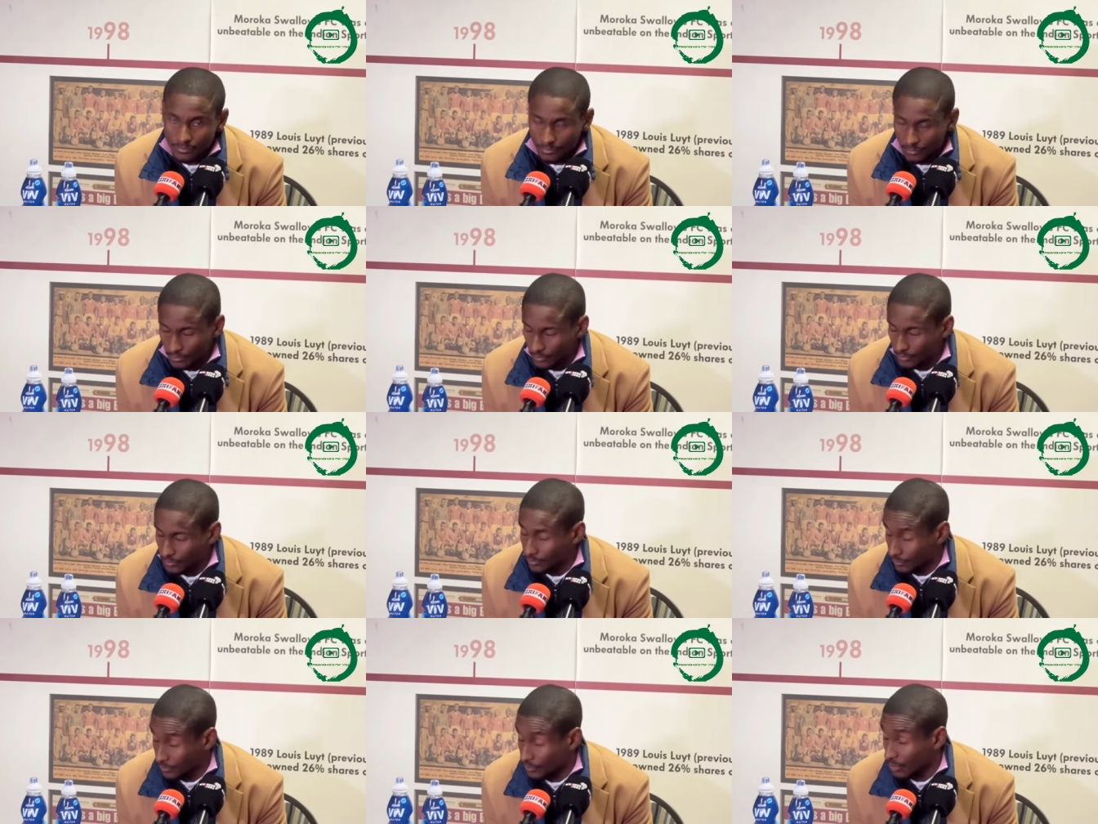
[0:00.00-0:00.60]

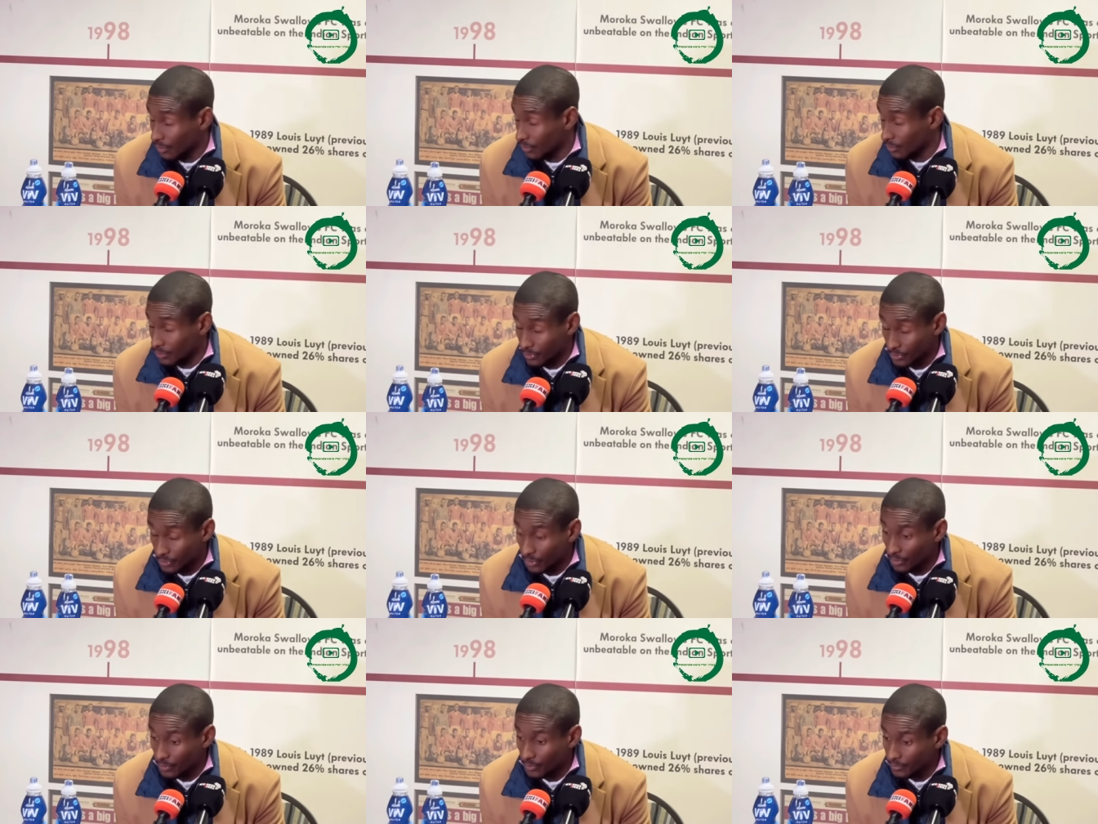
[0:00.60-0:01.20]
Mm, no, it's
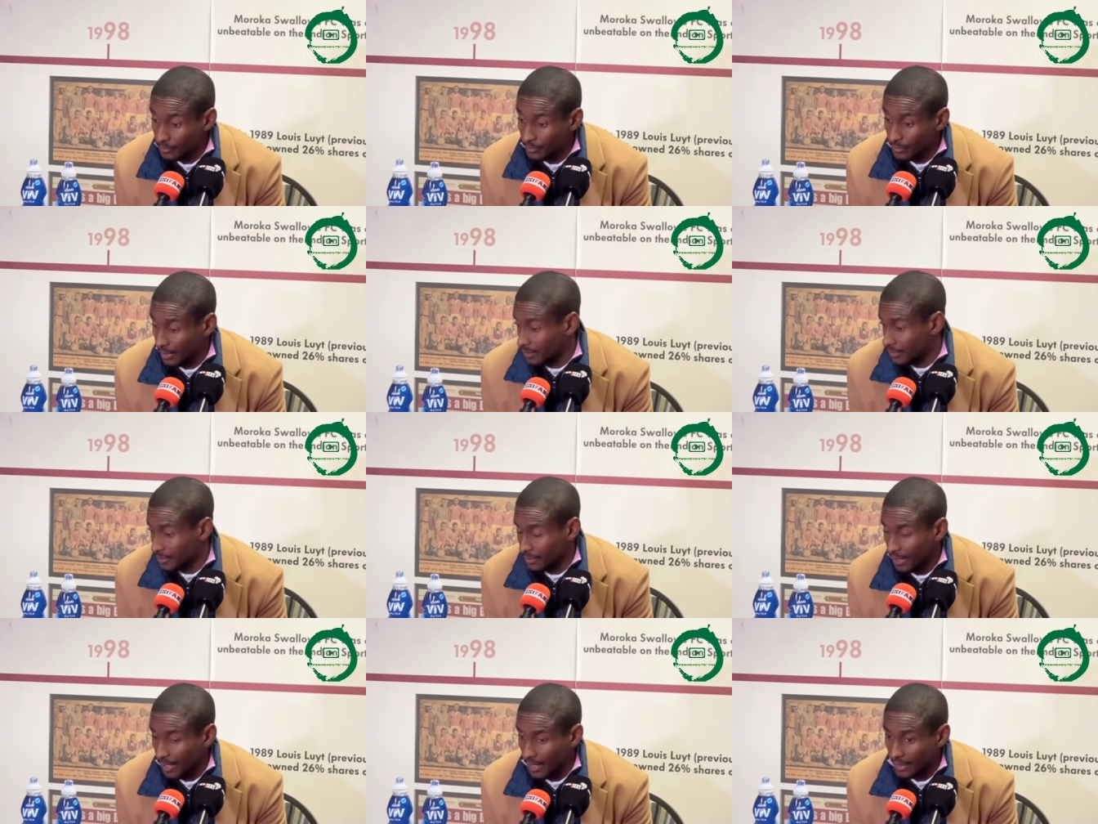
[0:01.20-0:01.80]
true,
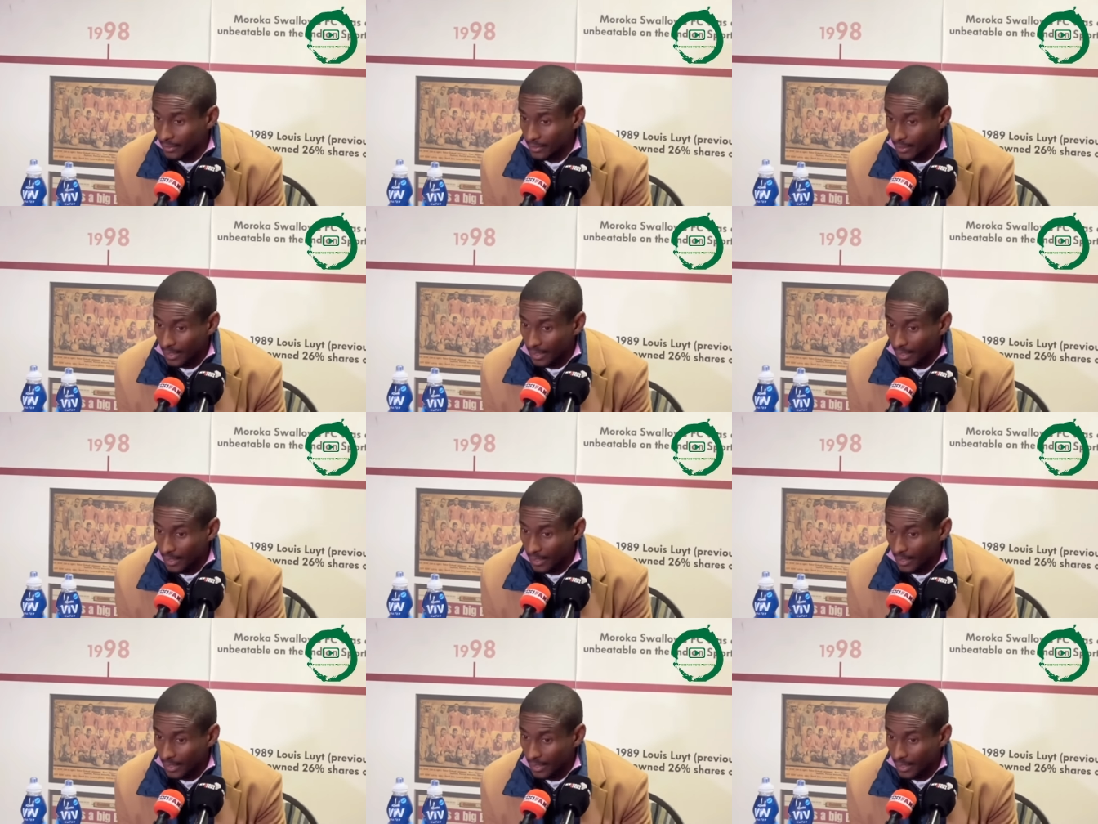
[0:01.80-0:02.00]
but I,